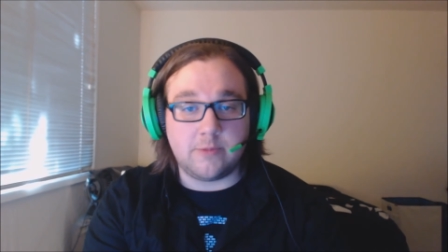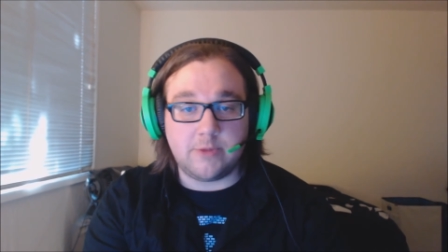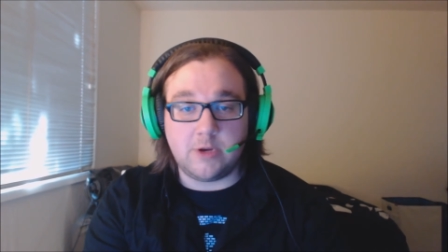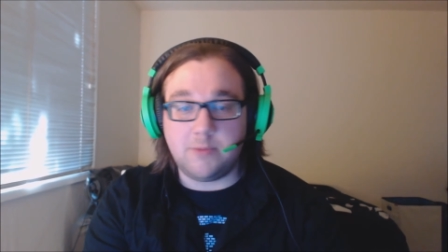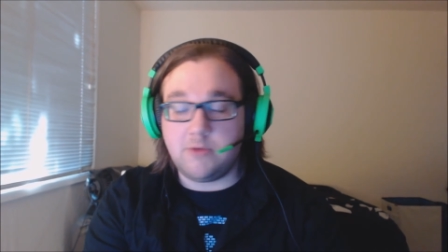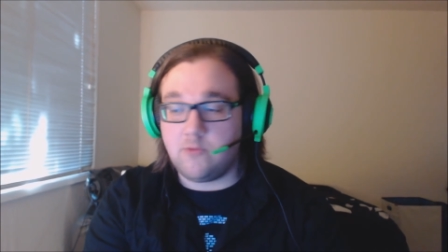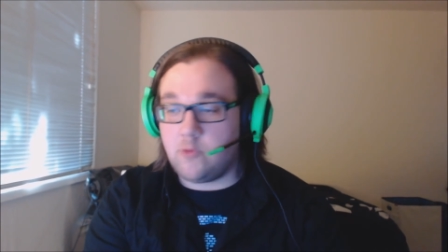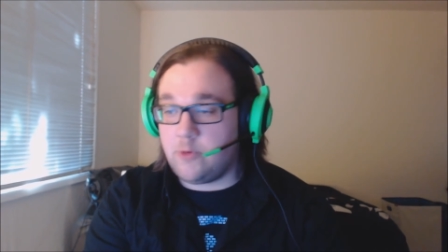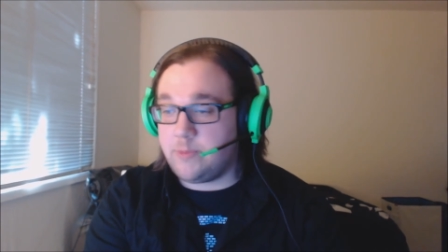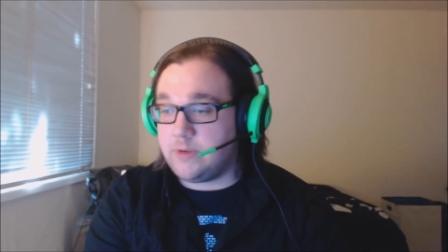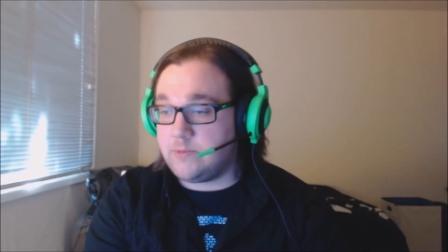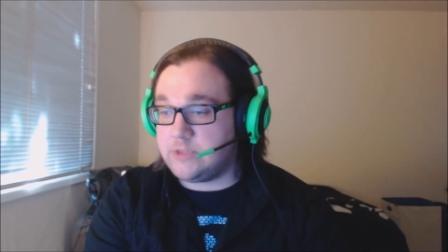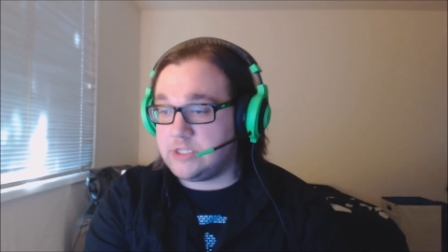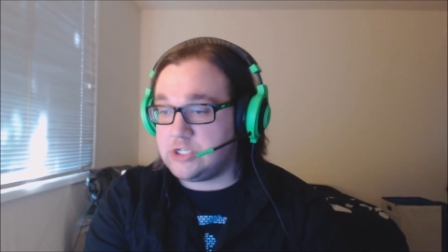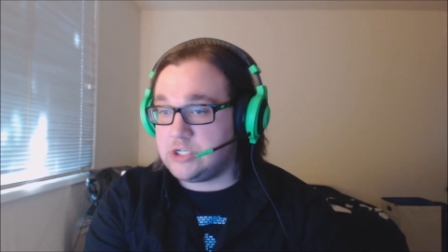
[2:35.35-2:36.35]
I'm going to be
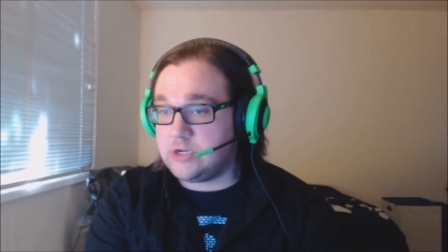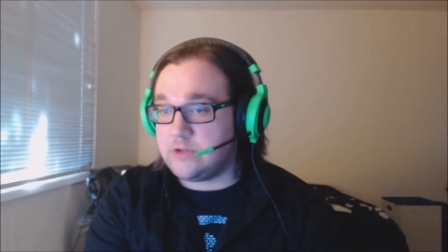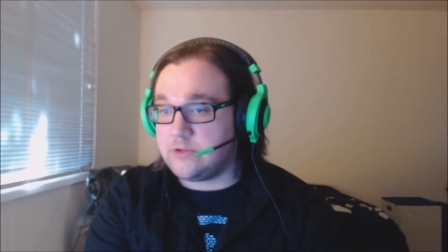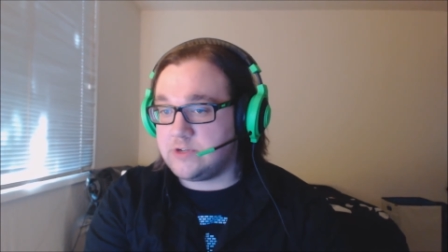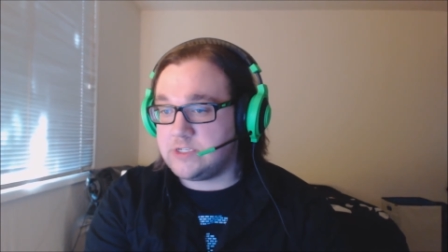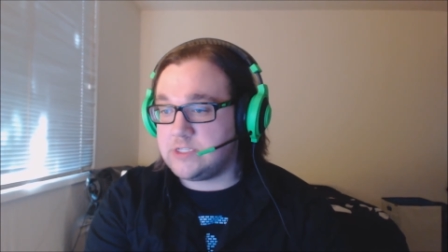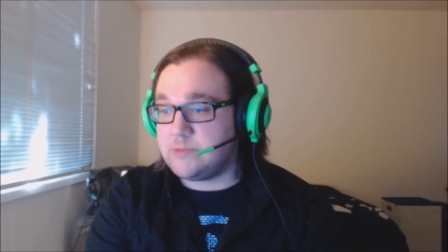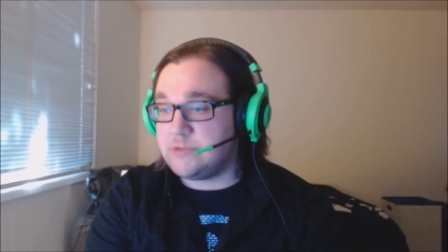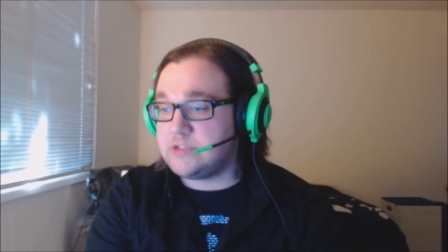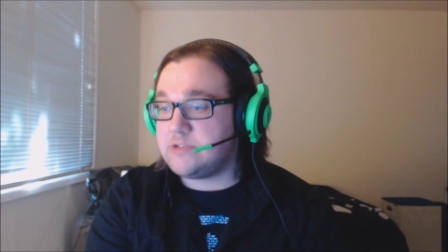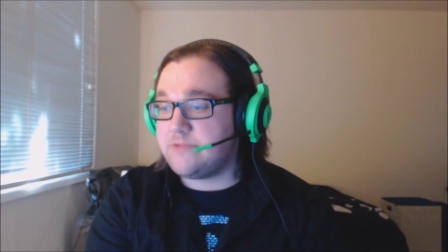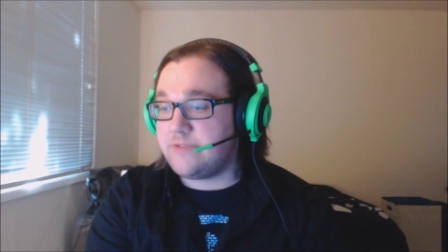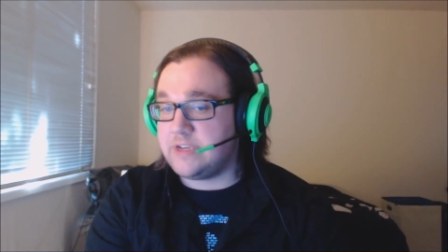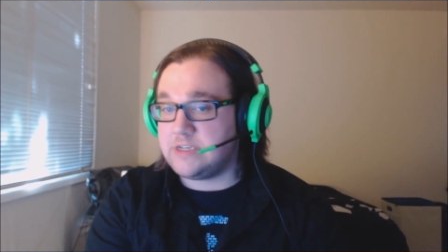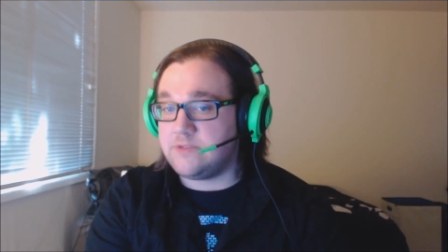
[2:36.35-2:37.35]
roaming with the jungler. It's the
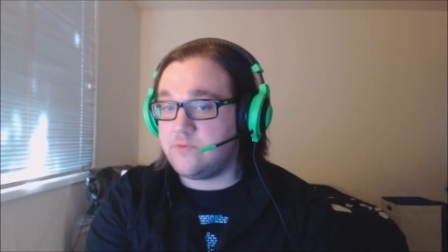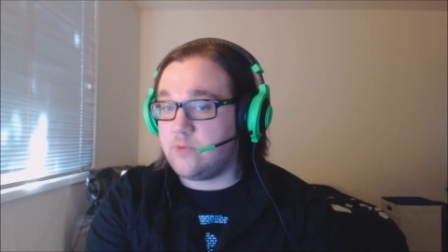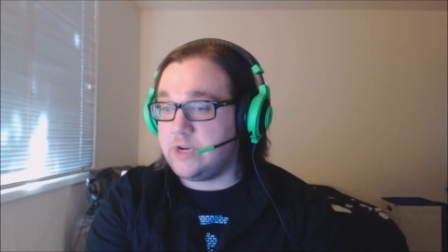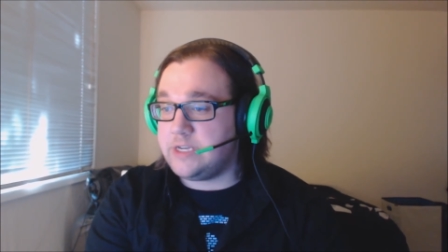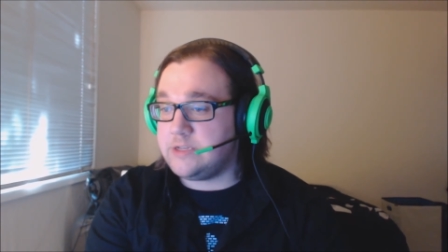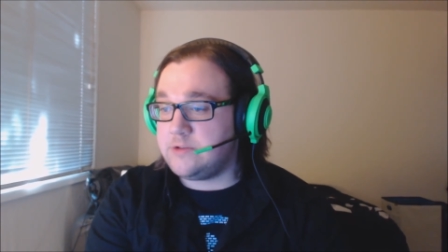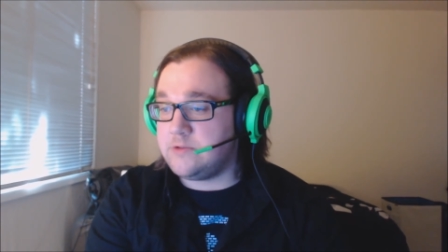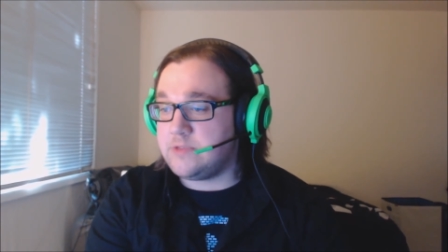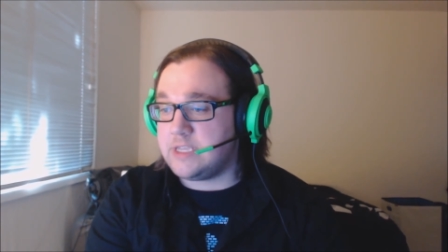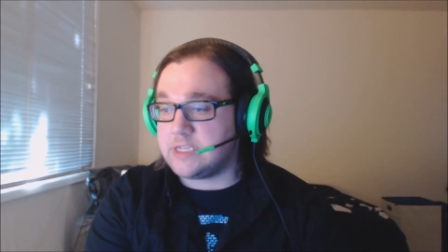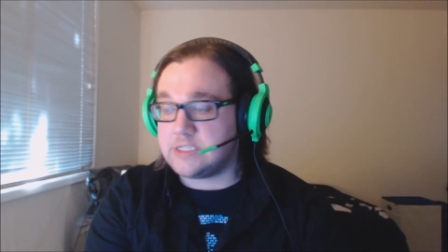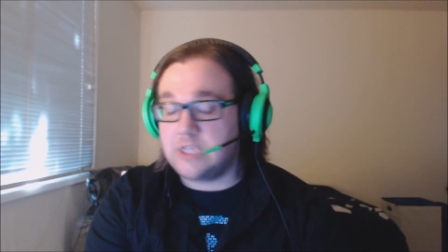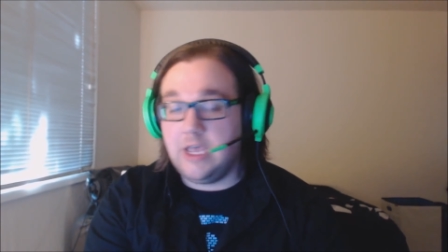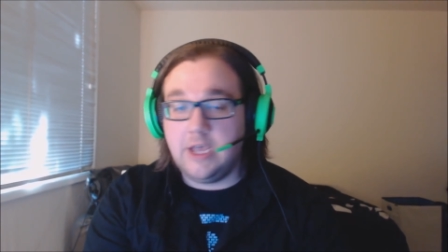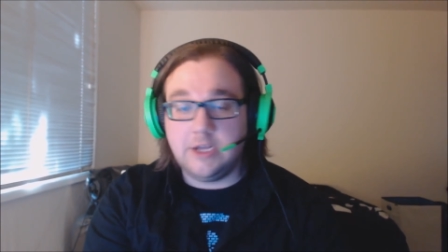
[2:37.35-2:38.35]
most effective way to do
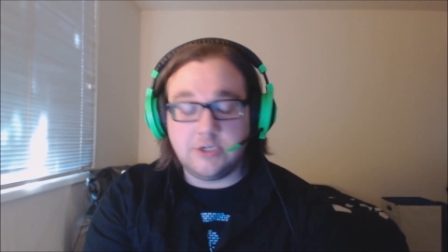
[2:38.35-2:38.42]
things.